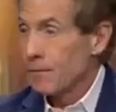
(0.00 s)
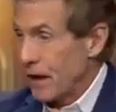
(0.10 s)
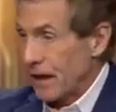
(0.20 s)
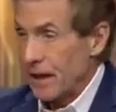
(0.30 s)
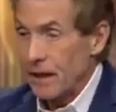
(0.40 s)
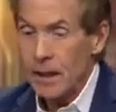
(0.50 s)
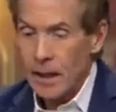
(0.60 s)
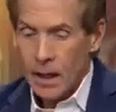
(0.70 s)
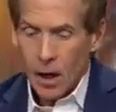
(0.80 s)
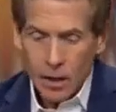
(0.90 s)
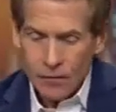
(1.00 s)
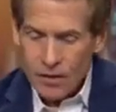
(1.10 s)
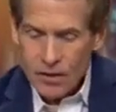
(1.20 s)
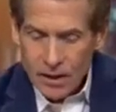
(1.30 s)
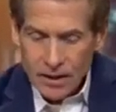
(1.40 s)
faded. All of a
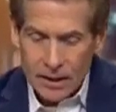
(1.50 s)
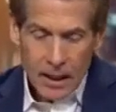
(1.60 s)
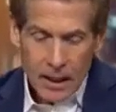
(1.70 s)
sudden,